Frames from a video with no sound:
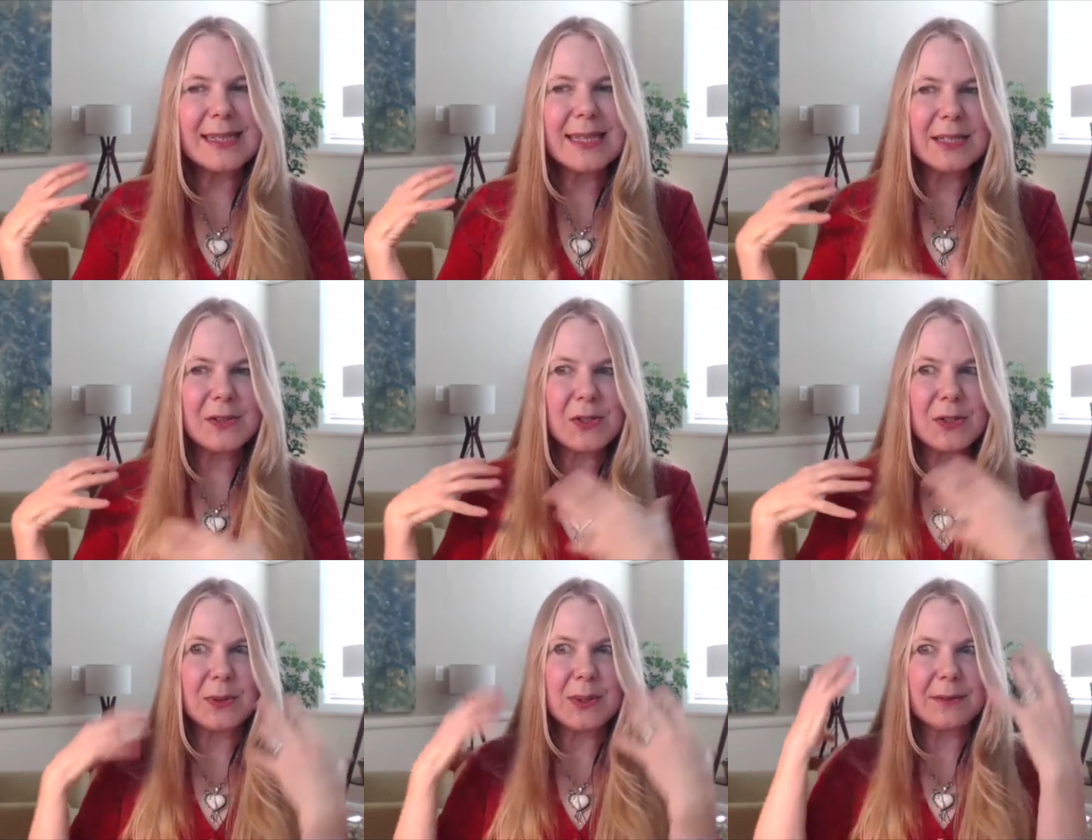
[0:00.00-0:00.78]
the
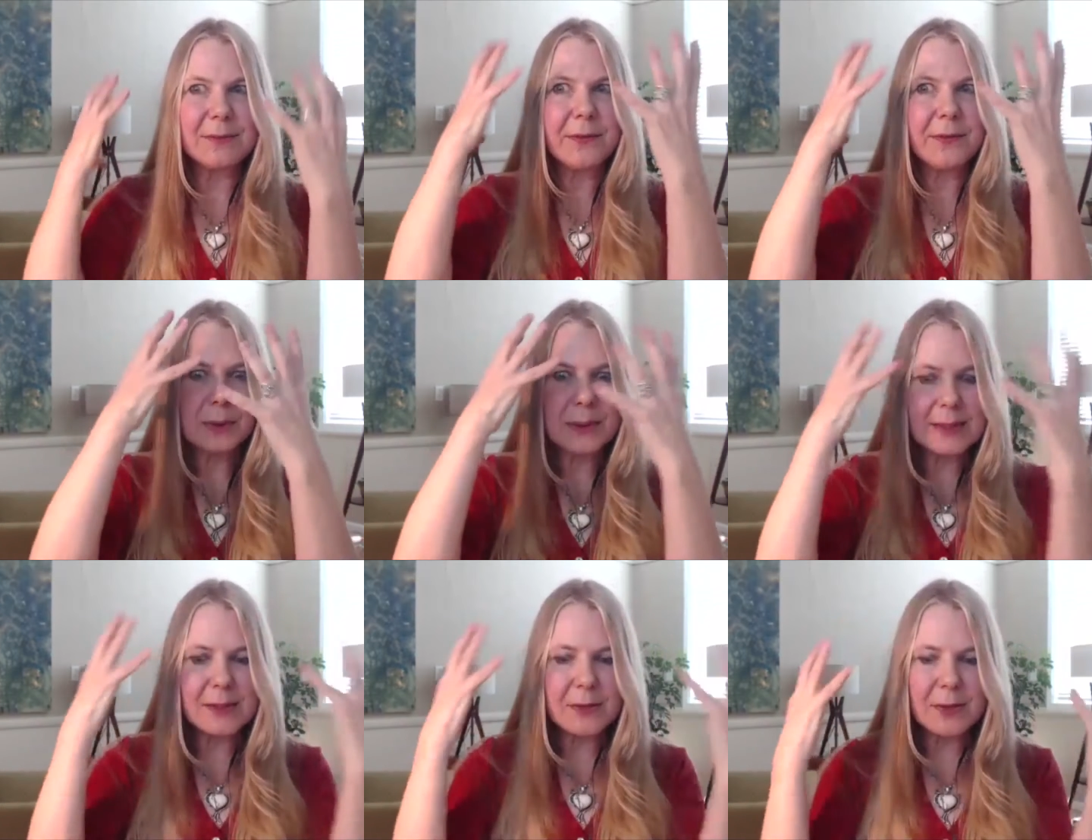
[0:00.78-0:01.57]
intuitive
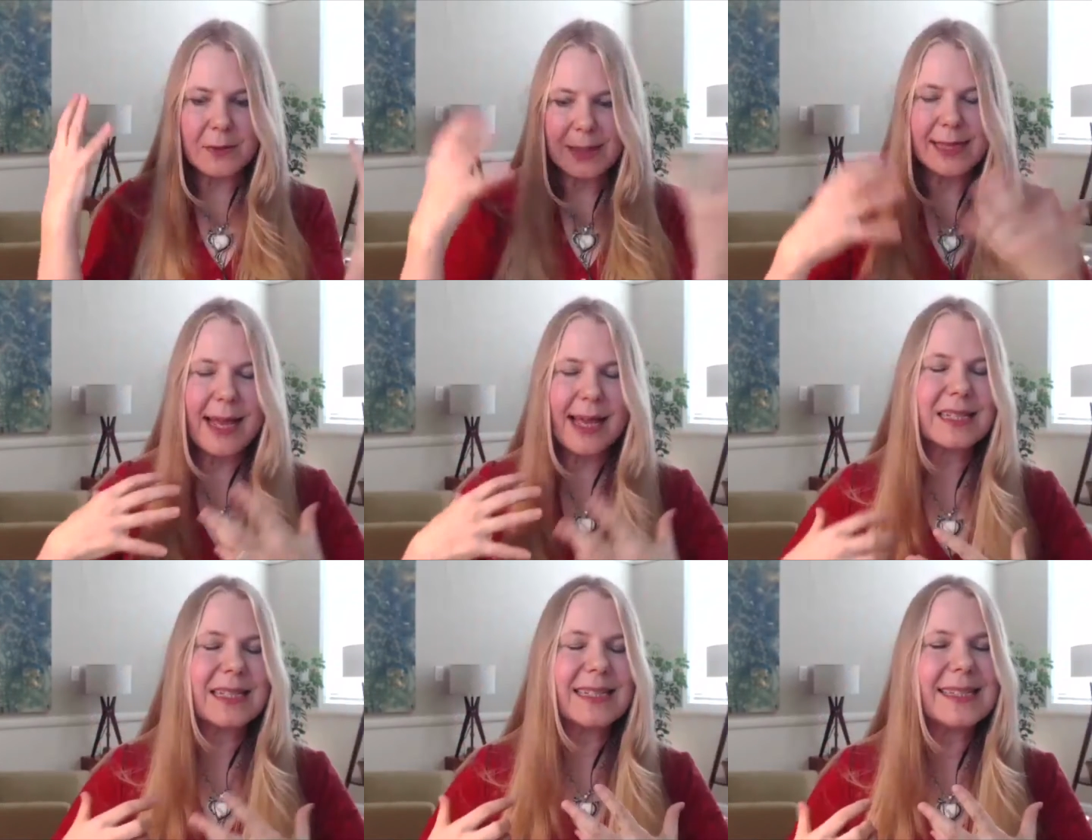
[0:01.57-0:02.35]
forward so that we can
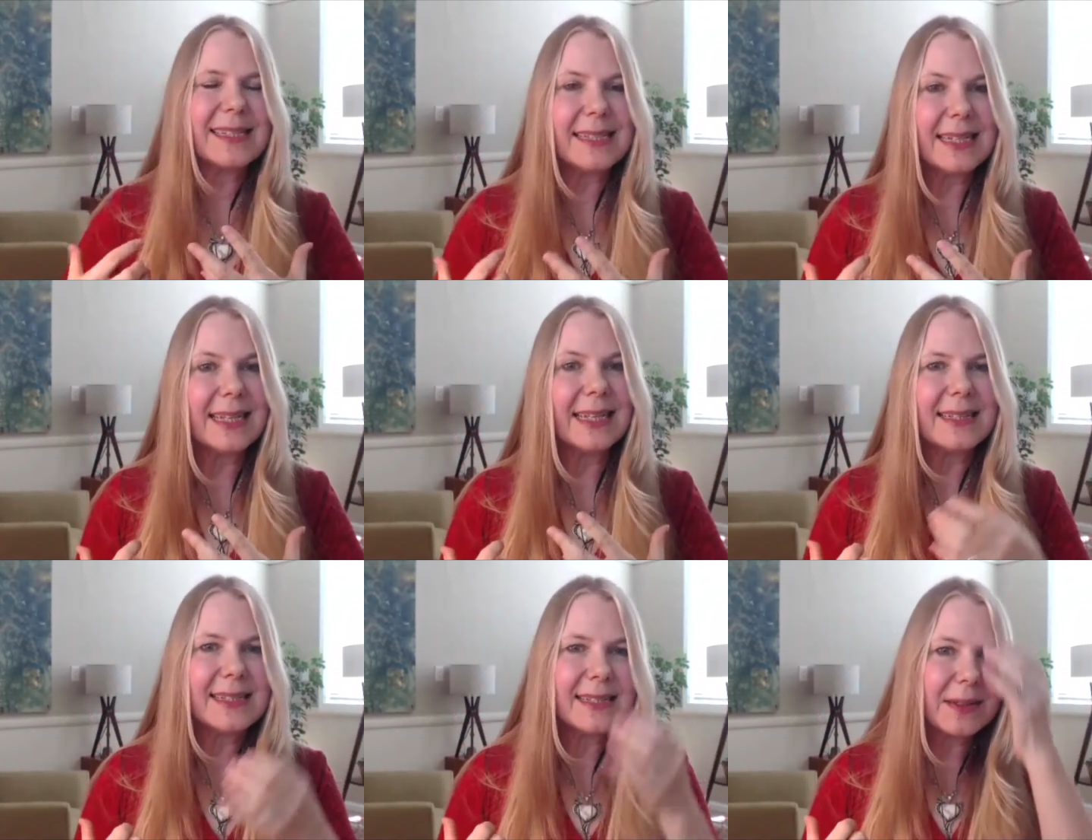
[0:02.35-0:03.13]
actually see
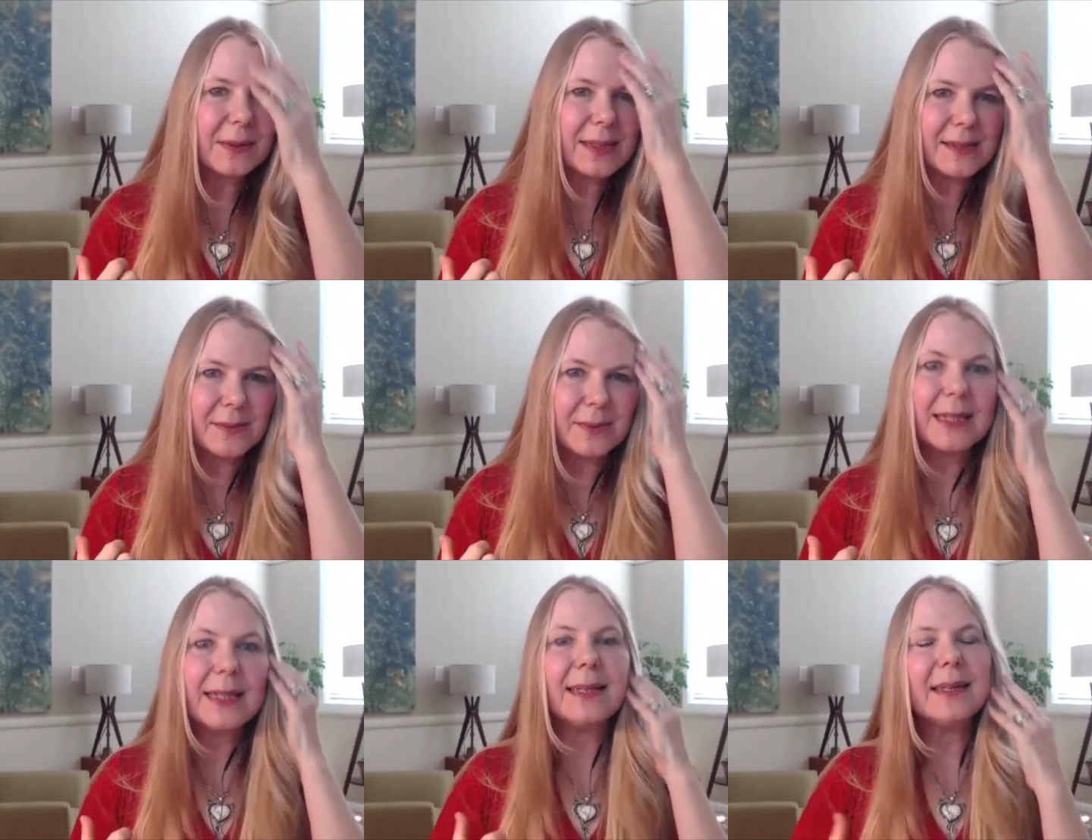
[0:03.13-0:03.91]
it. So it's
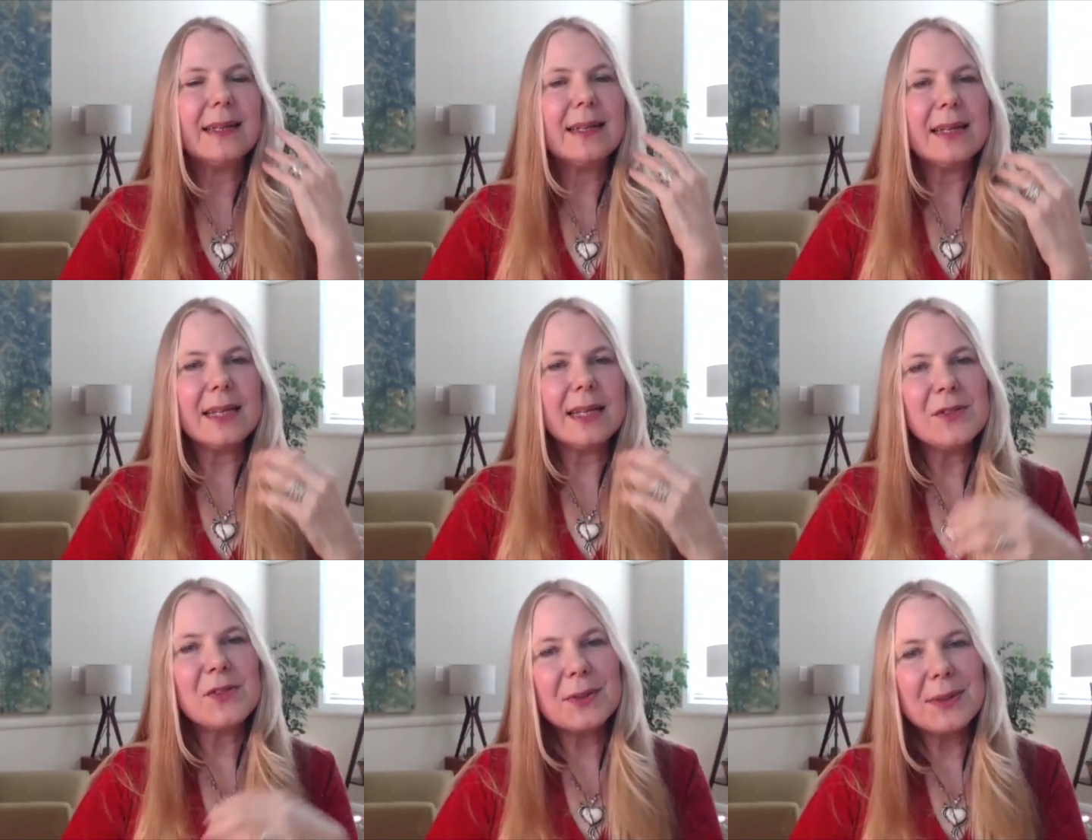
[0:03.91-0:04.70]
really
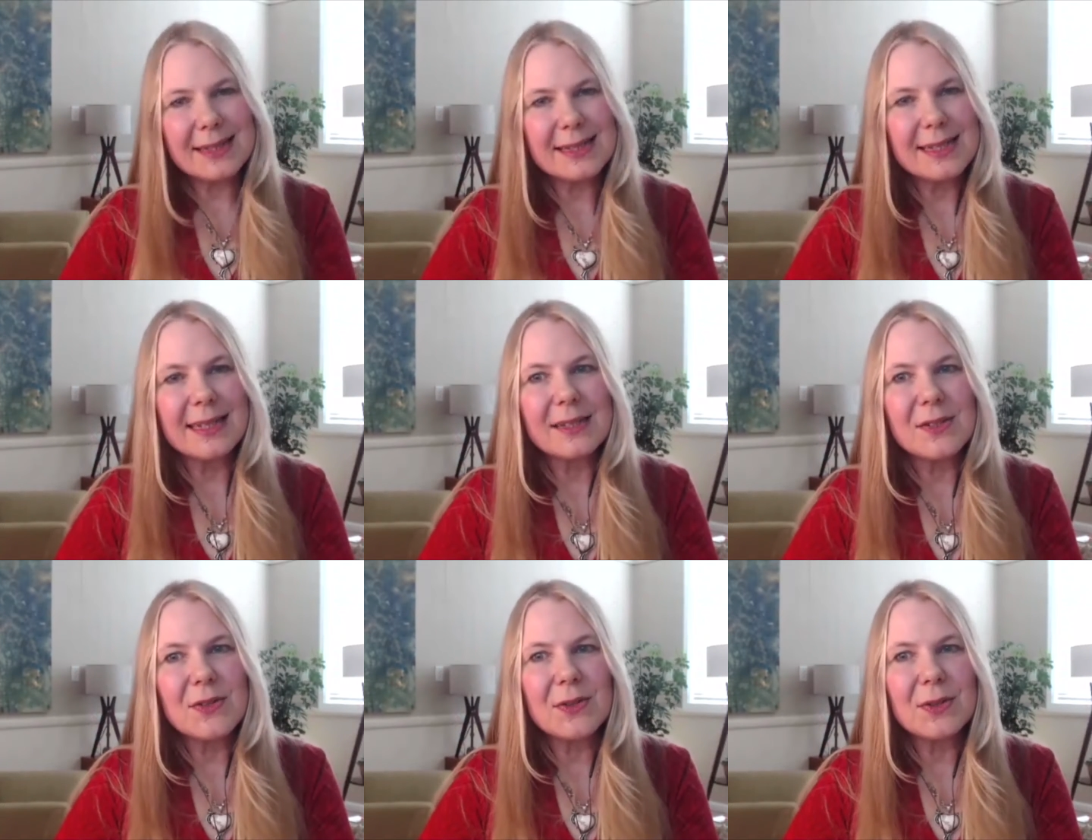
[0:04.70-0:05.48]
interesting
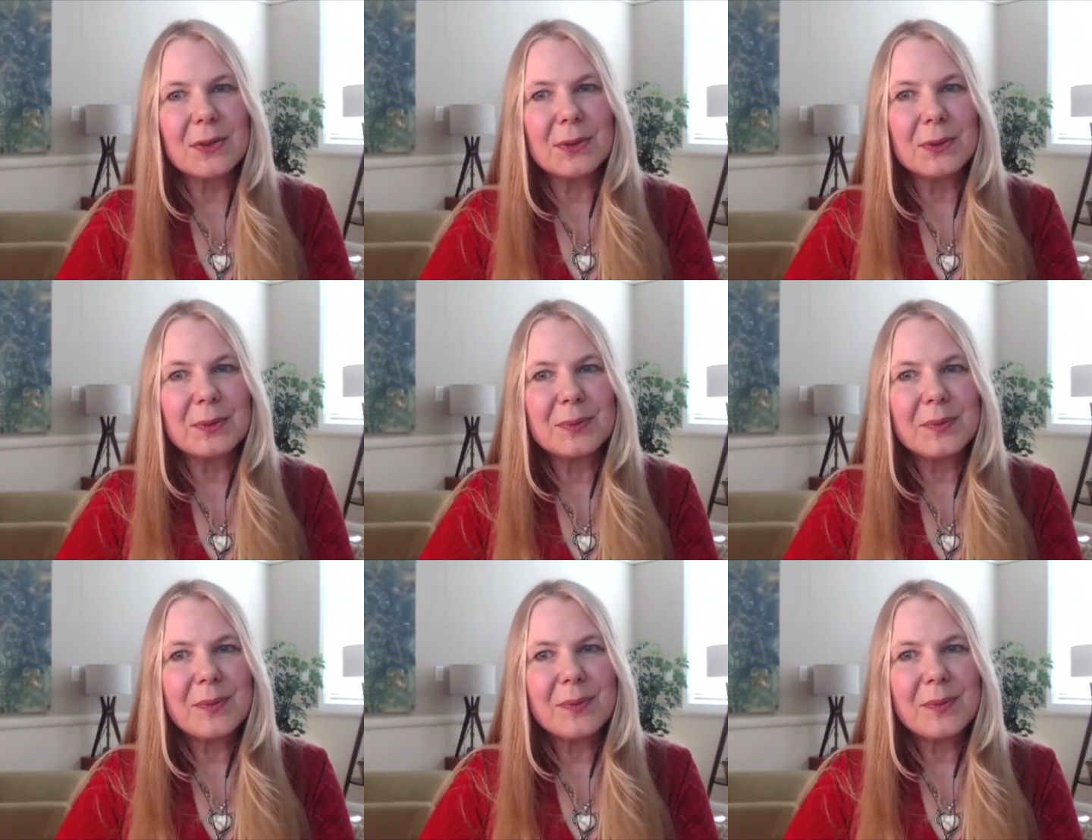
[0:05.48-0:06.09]
to